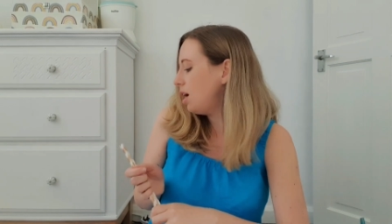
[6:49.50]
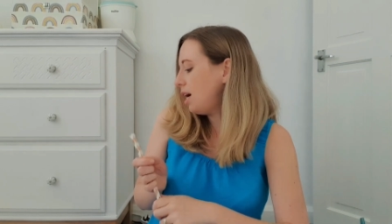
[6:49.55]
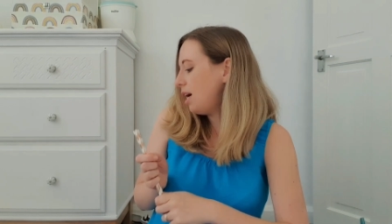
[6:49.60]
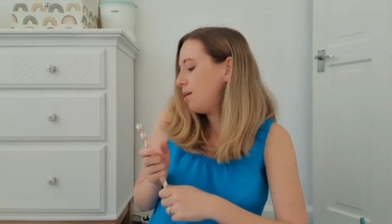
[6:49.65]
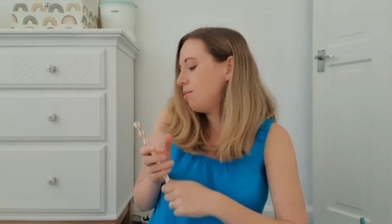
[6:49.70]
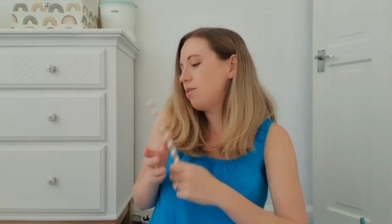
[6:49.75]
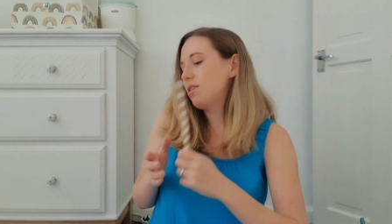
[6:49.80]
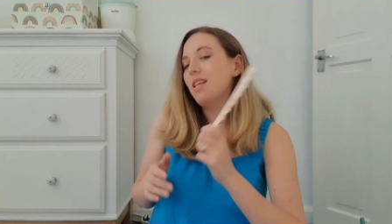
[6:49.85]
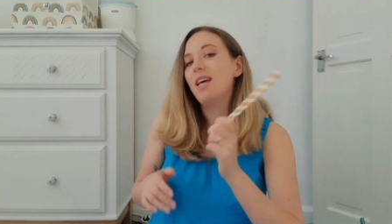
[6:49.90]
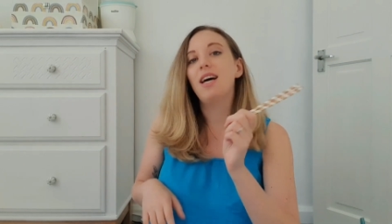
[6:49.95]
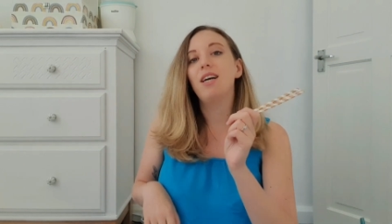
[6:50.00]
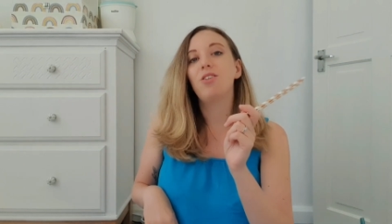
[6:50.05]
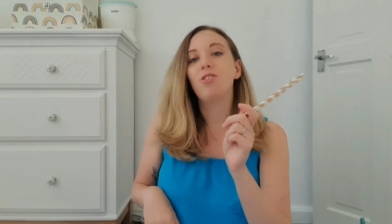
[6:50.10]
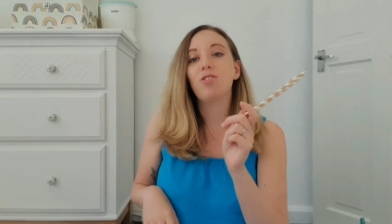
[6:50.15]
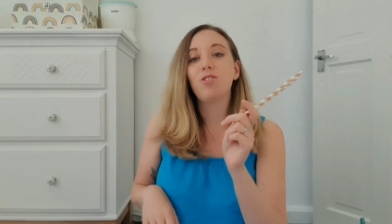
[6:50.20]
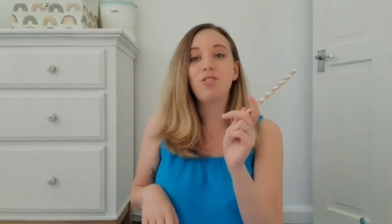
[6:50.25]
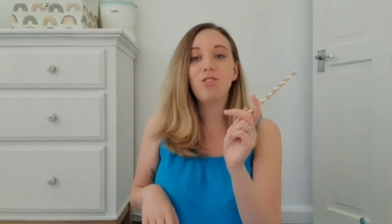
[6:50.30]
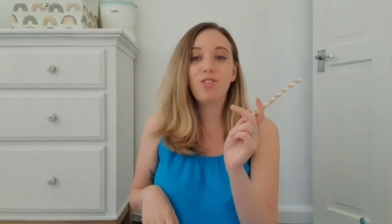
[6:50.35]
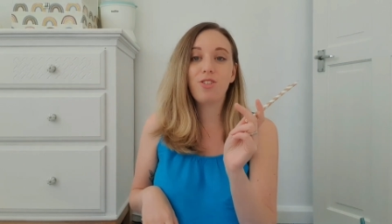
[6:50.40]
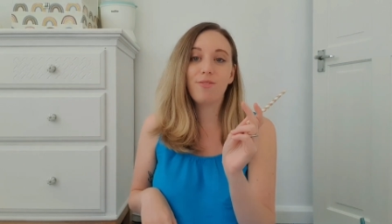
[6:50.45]
so they're
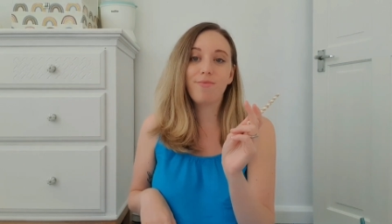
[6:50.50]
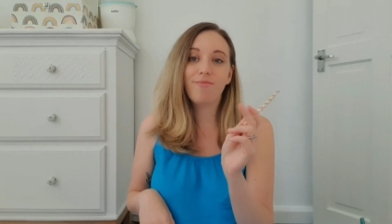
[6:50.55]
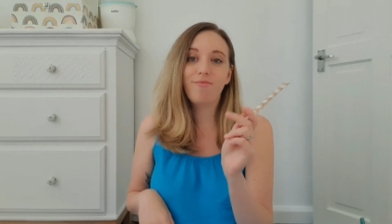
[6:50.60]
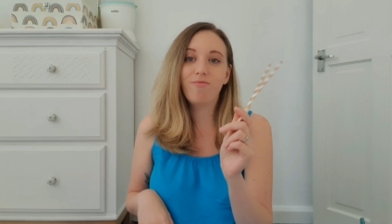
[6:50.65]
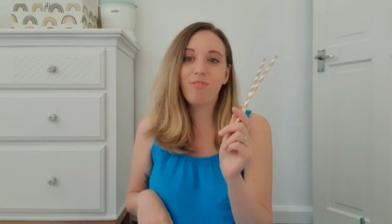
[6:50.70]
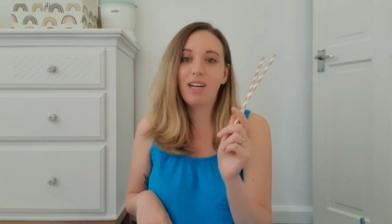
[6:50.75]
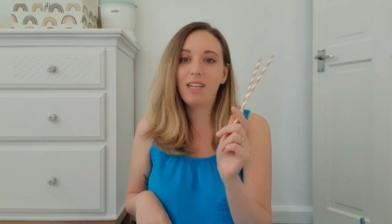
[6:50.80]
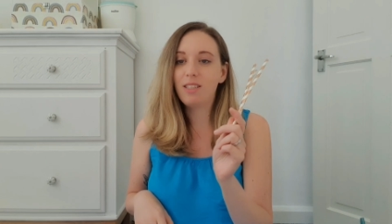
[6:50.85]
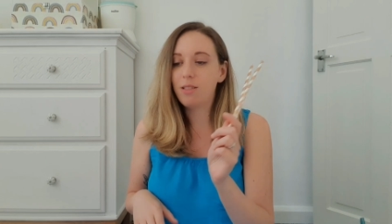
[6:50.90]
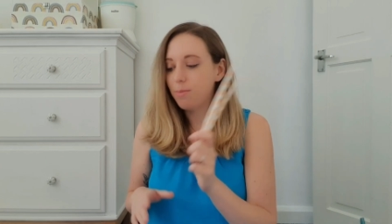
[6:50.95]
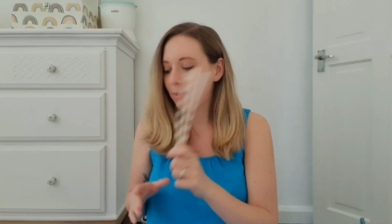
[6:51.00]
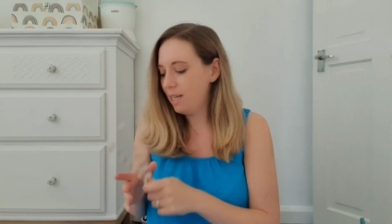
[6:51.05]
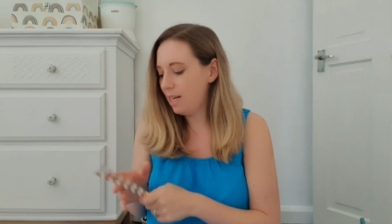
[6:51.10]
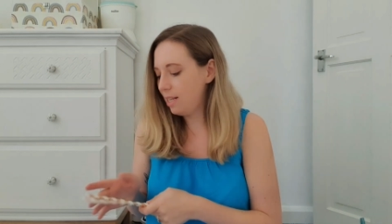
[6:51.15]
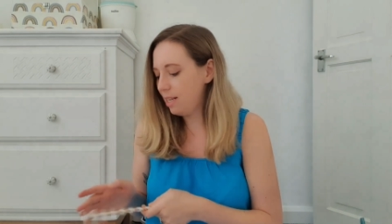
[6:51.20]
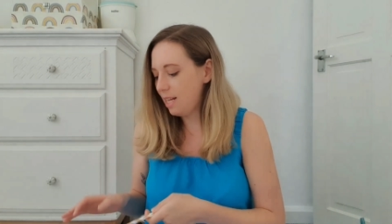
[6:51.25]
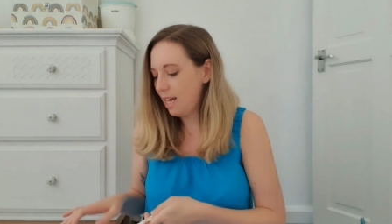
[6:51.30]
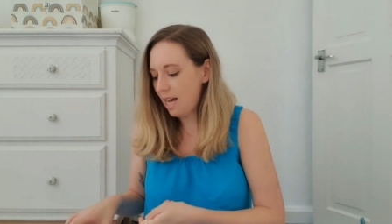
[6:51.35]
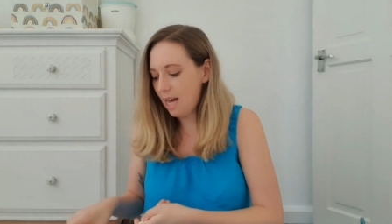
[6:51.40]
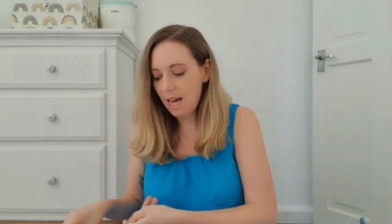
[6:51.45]
just randomly in
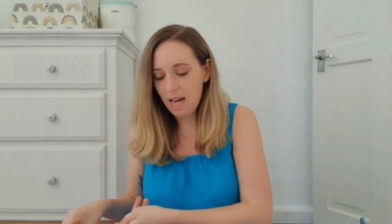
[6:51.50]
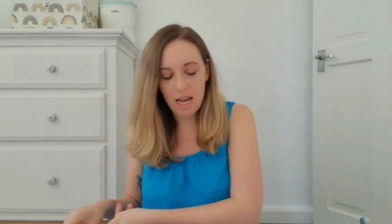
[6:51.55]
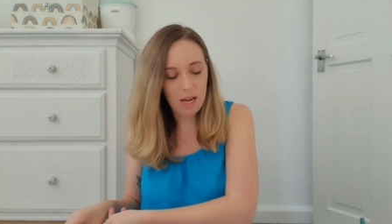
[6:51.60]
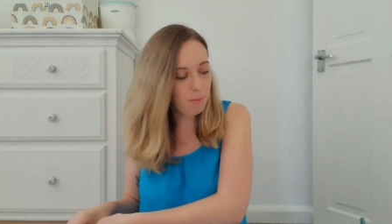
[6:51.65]
there.